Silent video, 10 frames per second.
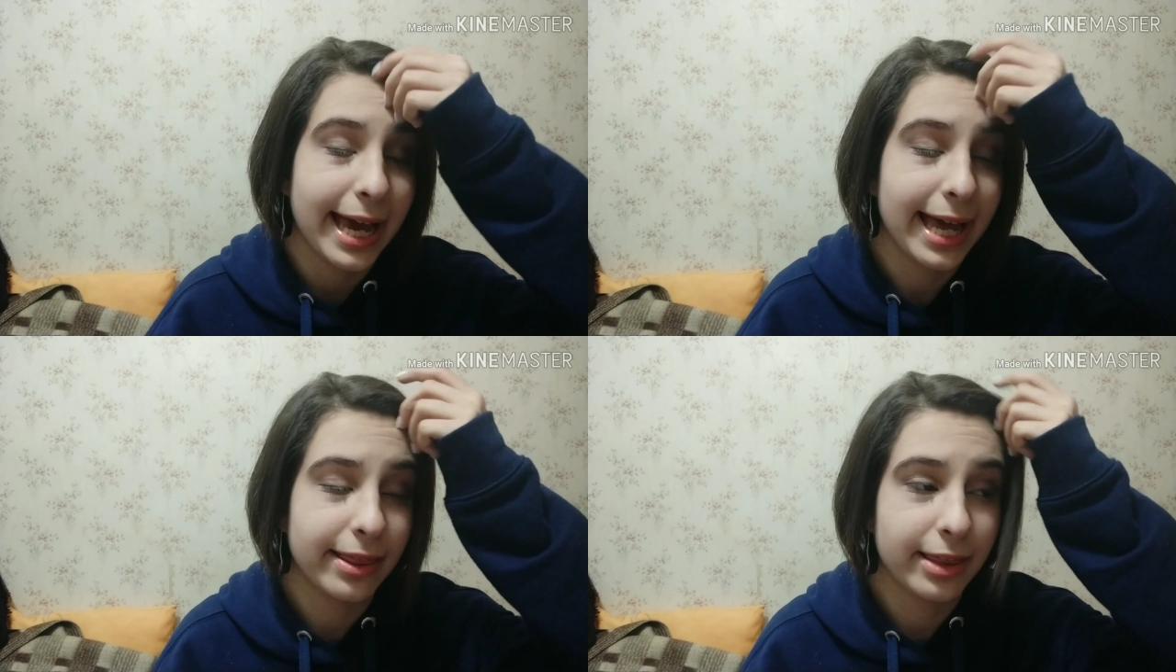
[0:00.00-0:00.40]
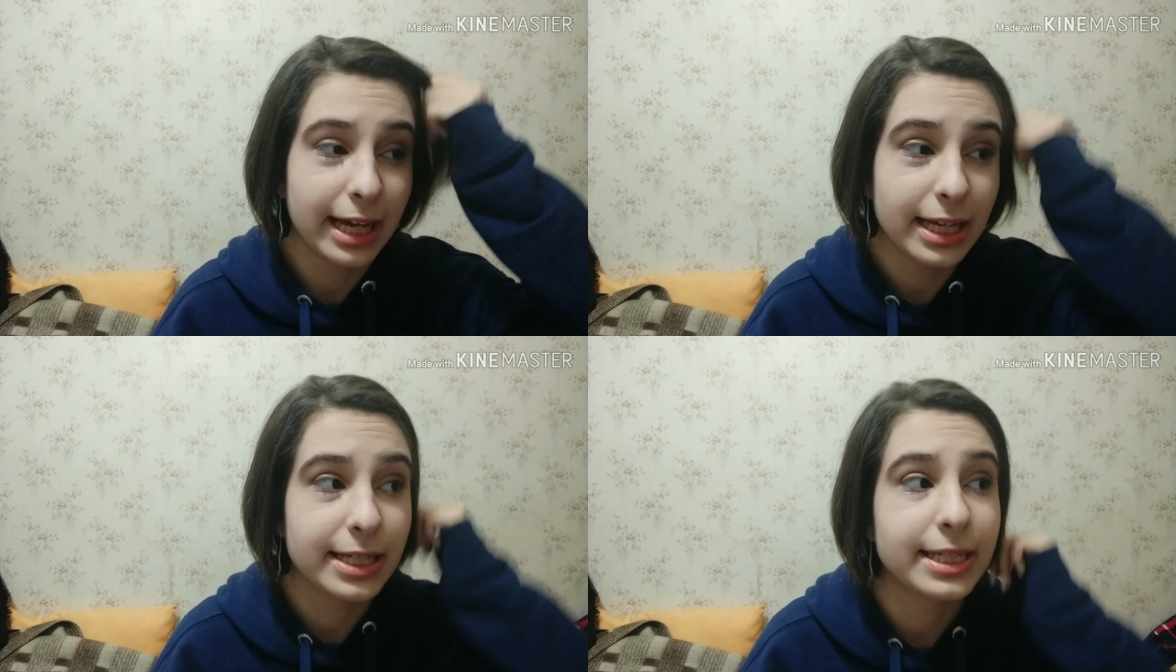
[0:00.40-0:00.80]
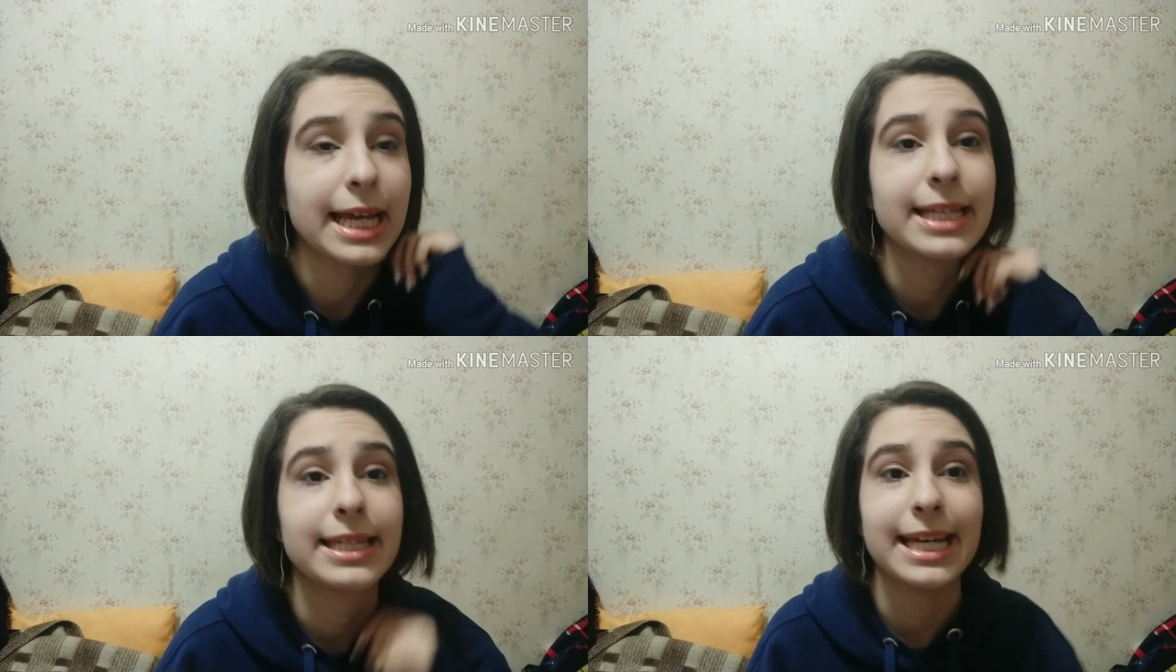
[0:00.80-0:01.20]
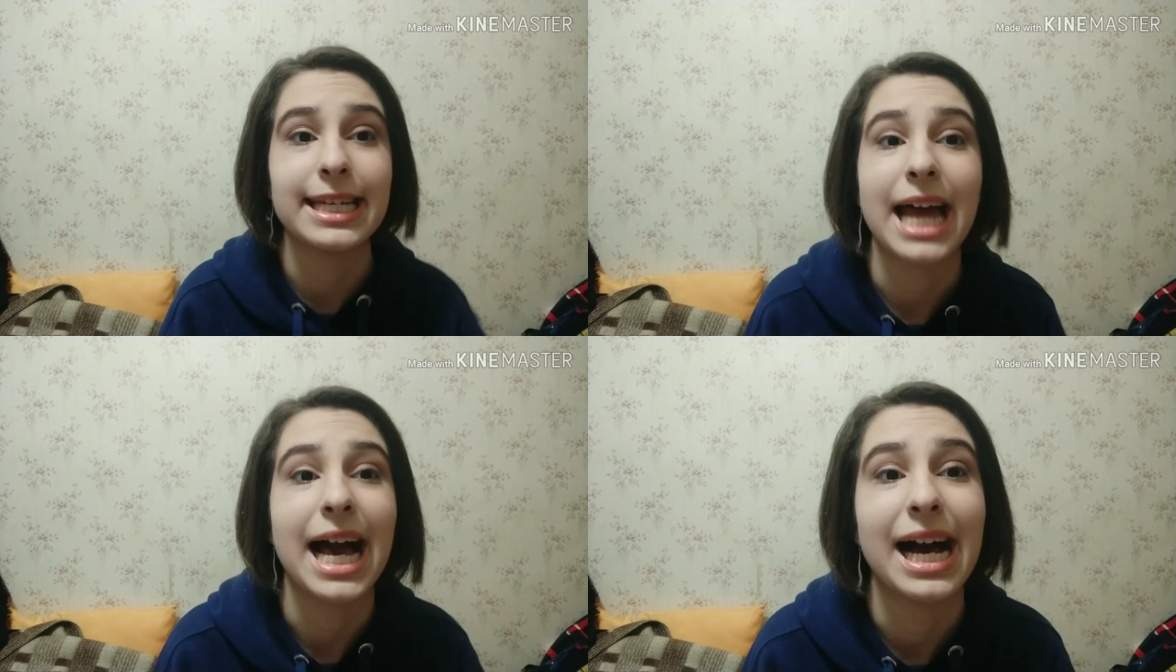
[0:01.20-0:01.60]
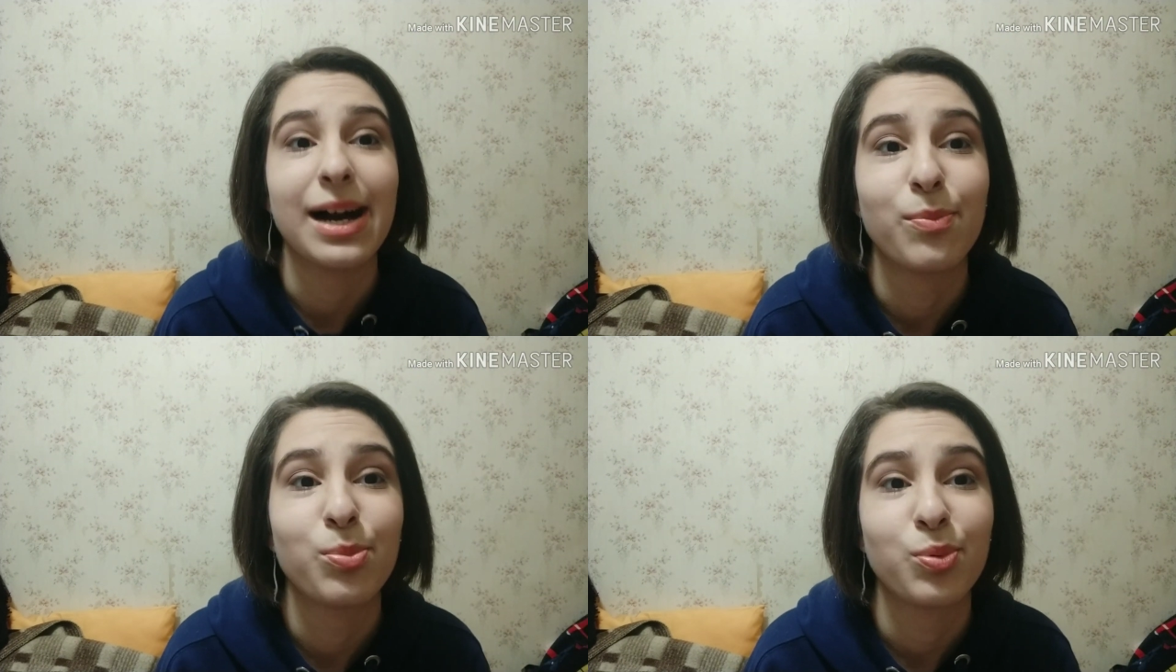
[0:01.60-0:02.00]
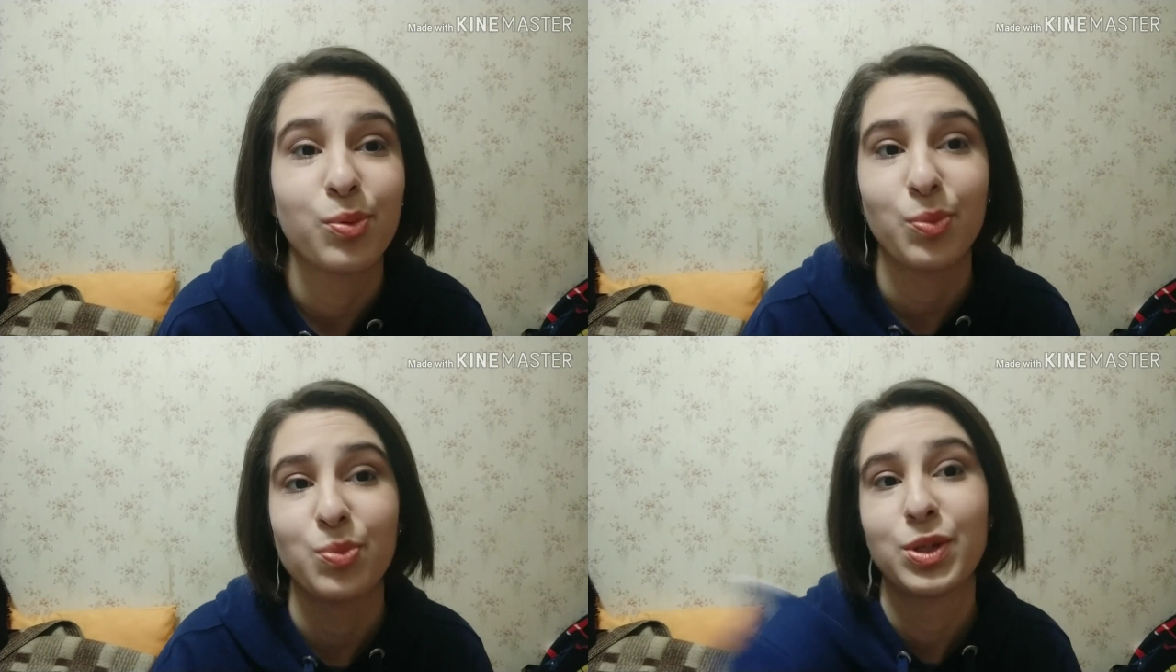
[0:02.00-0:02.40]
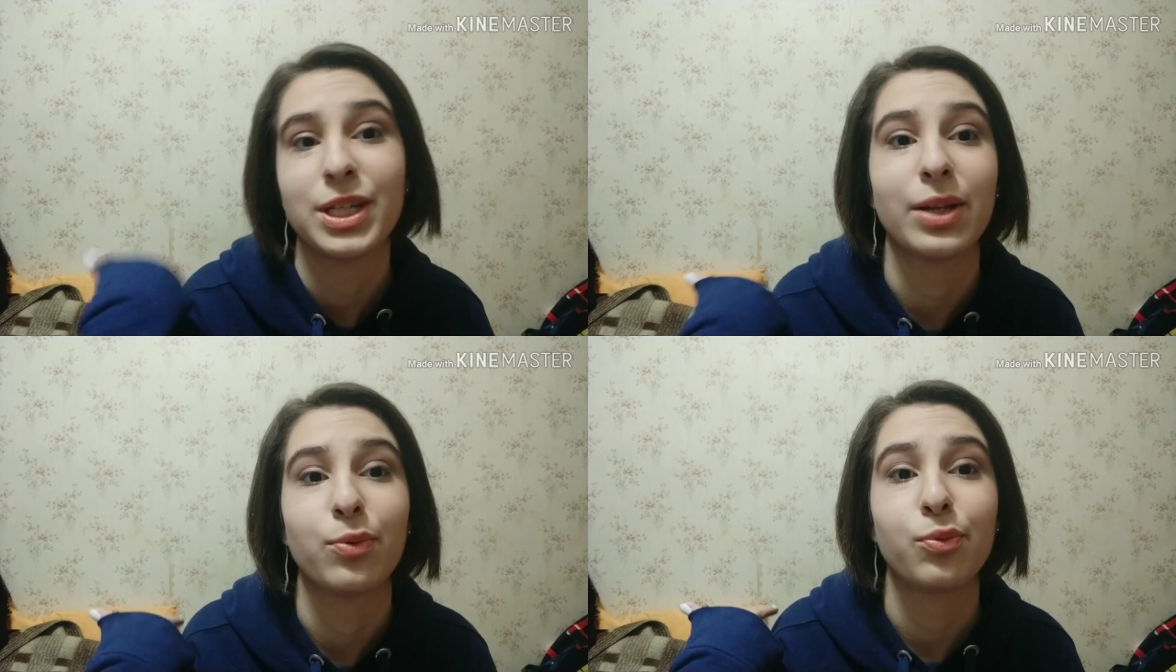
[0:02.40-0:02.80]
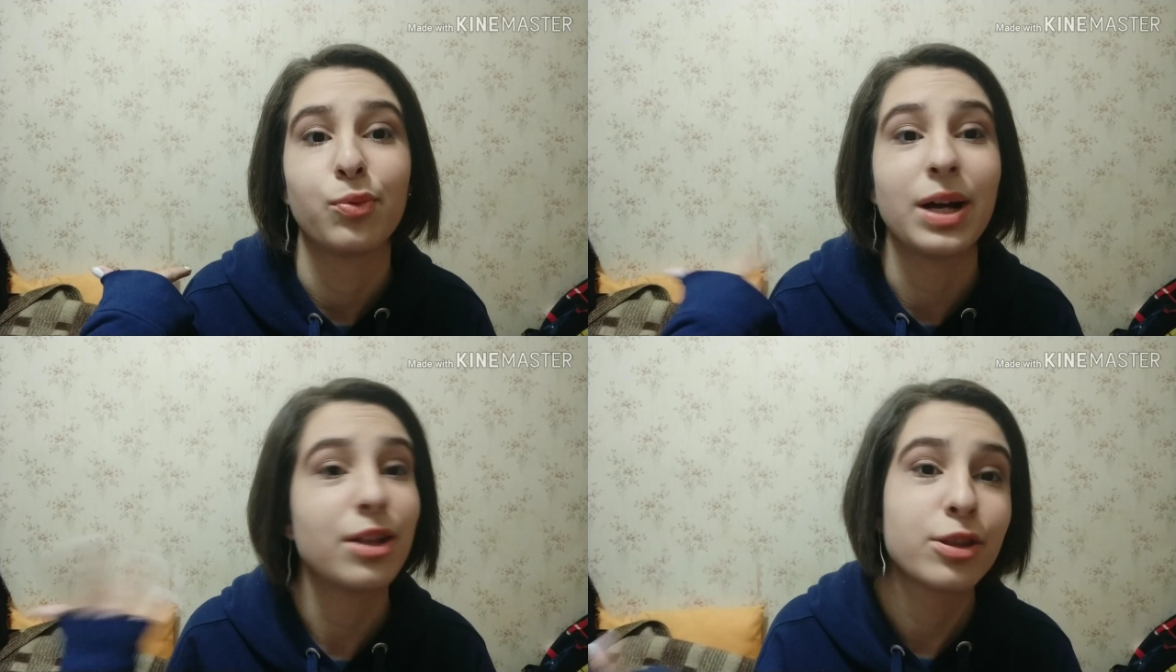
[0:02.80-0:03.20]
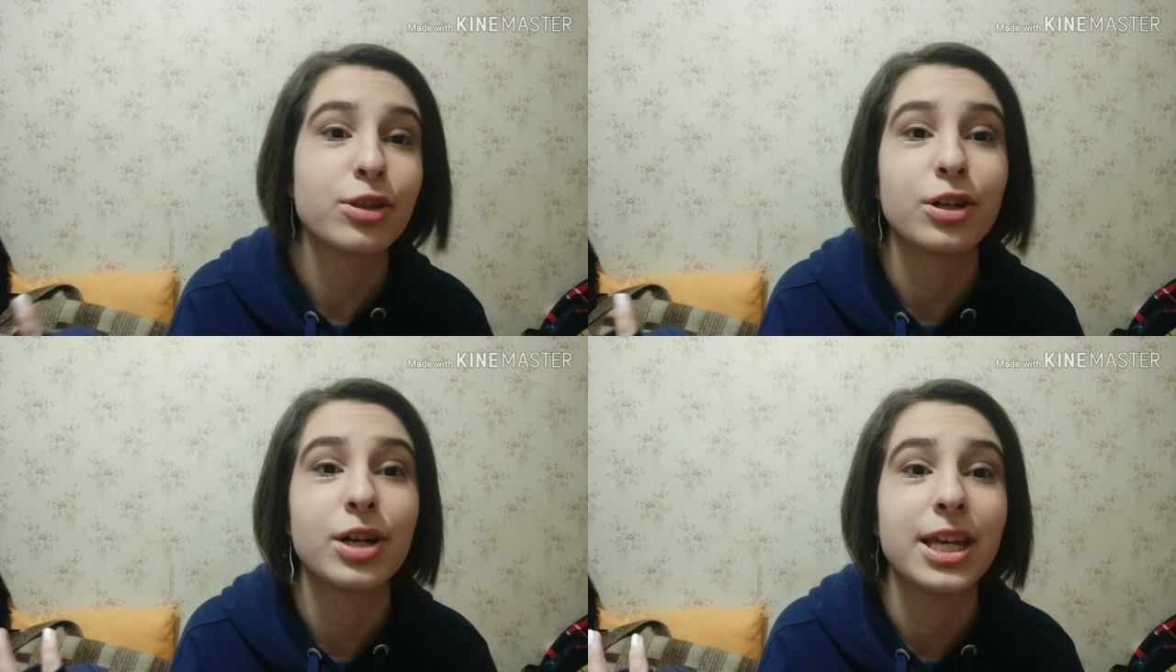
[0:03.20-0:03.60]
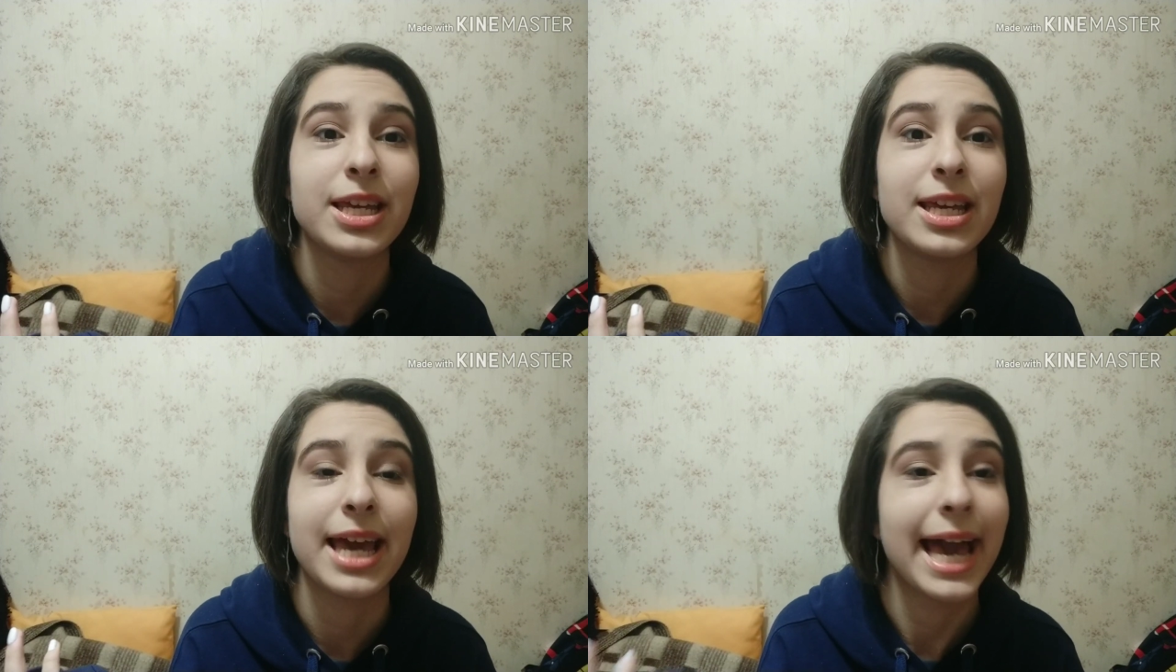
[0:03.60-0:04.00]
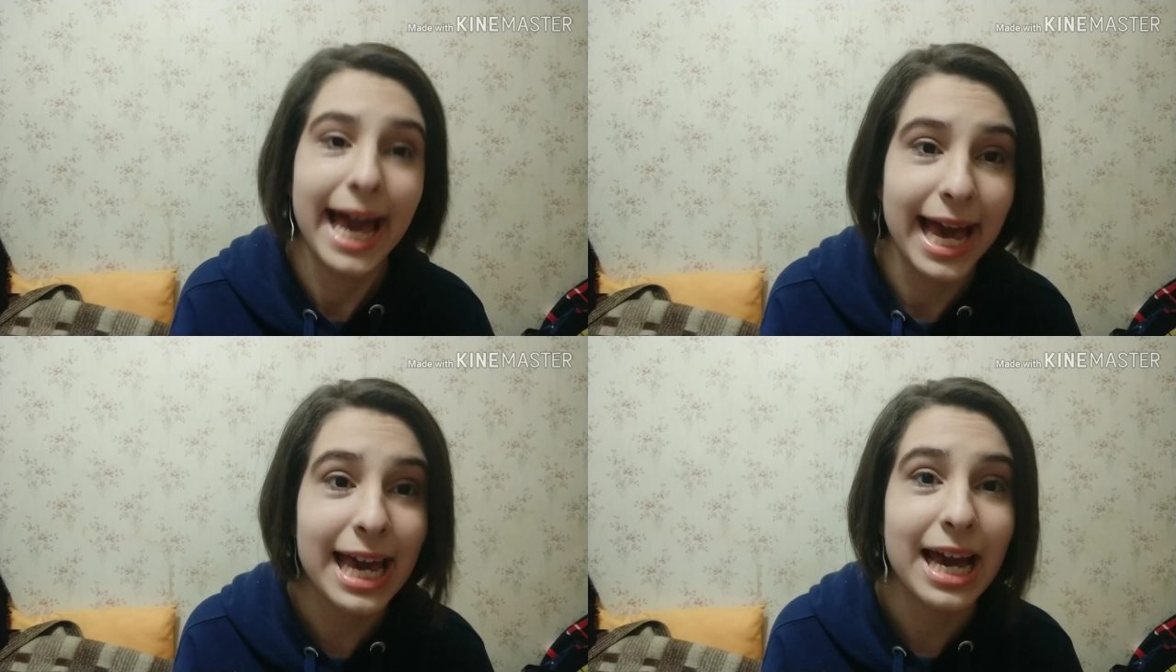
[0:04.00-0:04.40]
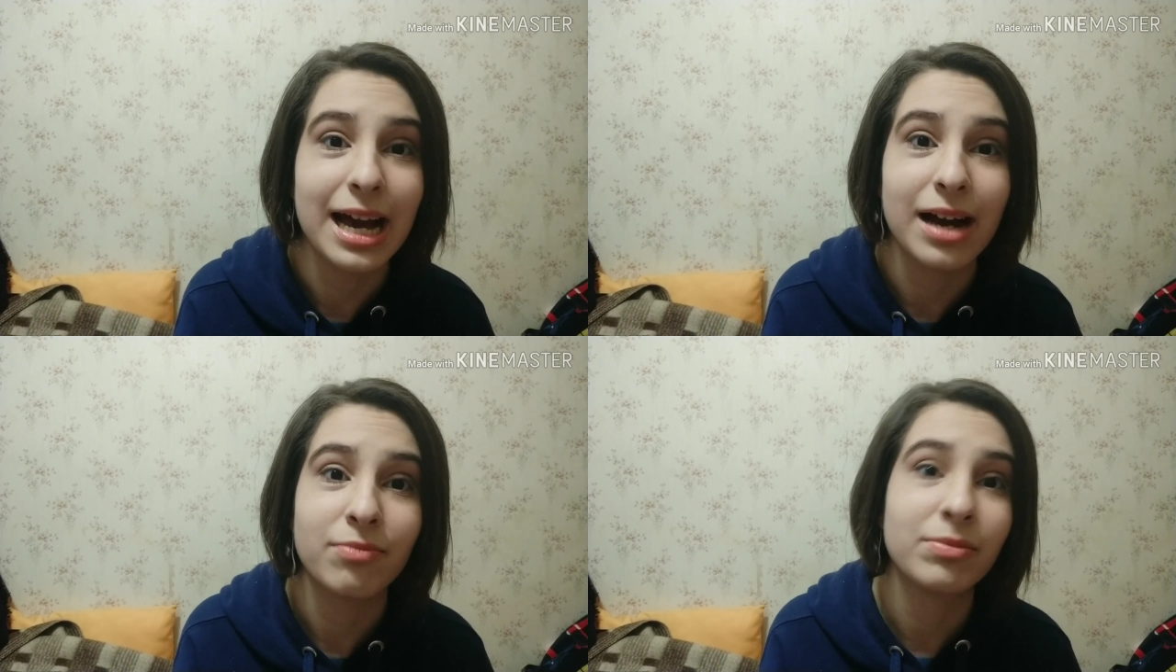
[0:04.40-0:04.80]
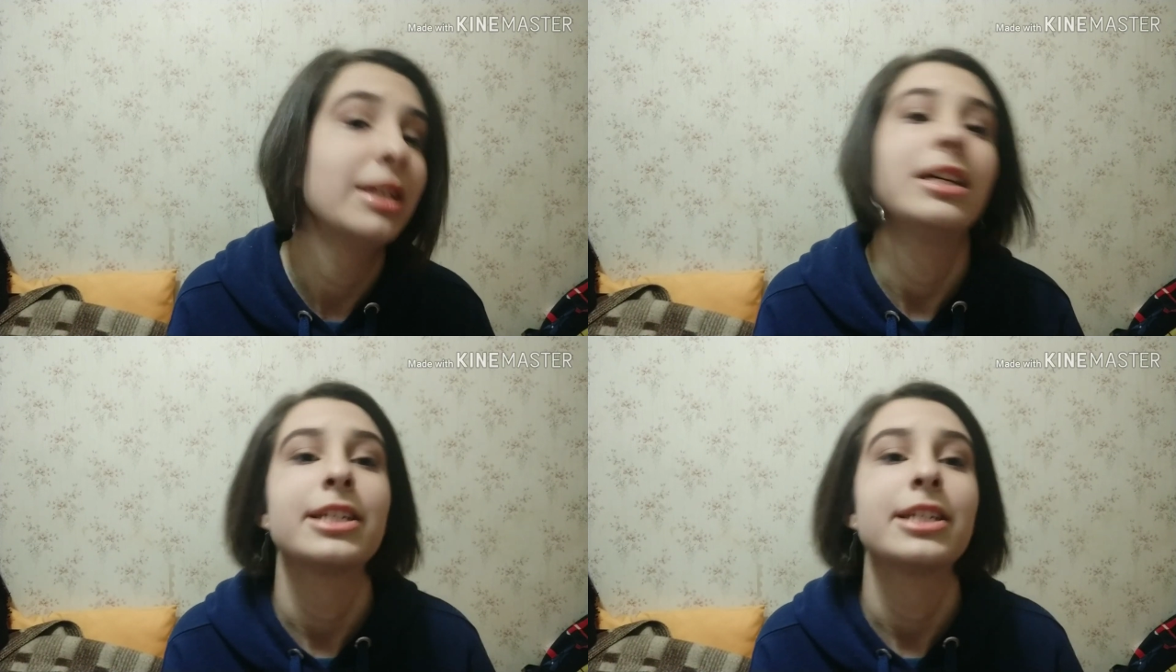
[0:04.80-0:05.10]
And thus, I stayed up till 1:30 a.m.